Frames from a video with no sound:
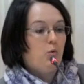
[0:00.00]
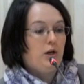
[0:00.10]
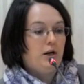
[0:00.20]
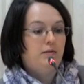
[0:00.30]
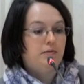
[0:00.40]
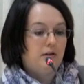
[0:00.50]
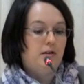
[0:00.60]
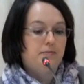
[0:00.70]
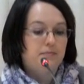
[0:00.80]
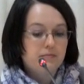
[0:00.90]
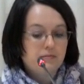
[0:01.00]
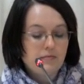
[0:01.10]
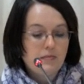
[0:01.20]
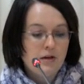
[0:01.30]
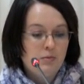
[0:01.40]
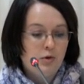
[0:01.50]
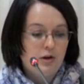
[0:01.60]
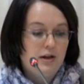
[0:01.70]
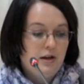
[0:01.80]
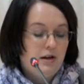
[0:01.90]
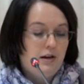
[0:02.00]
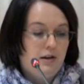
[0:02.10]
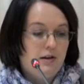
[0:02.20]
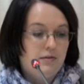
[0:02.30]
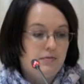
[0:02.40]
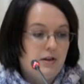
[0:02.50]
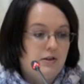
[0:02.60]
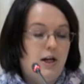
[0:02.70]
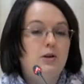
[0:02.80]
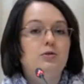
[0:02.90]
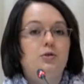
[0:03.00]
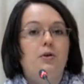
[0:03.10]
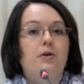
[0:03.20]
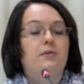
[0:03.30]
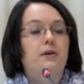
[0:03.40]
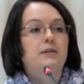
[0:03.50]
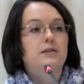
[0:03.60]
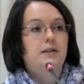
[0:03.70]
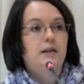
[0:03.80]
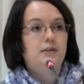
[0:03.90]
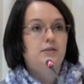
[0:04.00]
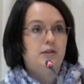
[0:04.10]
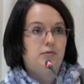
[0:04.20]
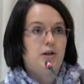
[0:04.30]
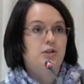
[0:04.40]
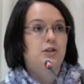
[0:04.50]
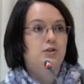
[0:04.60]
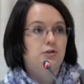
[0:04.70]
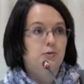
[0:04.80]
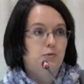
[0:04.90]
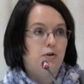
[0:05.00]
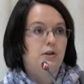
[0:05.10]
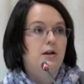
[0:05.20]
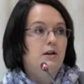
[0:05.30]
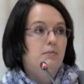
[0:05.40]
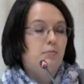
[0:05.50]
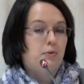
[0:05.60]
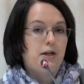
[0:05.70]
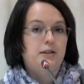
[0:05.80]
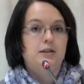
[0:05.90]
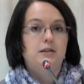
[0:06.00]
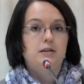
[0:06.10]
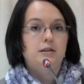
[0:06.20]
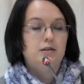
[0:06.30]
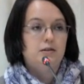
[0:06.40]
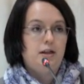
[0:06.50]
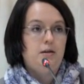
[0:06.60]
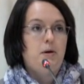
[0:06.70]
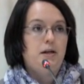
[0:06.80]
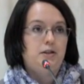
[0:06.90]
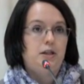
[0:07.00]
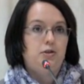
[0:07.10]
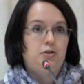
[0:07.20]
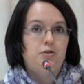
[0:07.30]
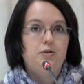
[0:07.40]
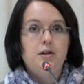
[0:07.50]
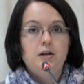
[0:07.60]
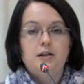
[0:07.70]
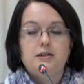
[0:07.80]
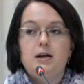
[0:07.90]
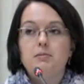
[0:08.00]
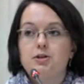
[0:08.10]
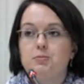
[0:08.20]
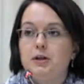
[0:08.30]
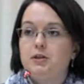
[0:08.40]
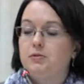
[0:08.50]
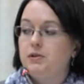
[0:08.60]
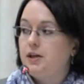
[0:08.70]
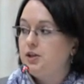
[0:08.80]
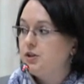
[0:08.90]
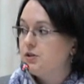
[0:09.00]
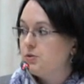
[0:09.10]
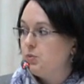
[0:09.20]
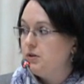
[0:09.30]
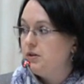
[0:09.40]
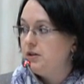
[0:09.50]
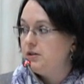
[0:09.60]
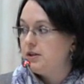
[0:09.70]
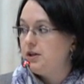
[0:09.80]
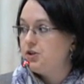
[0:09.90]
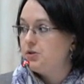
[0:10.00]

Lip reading: now we have more down-to-earth understanding that Russia should work practically day by day to establish better relations with its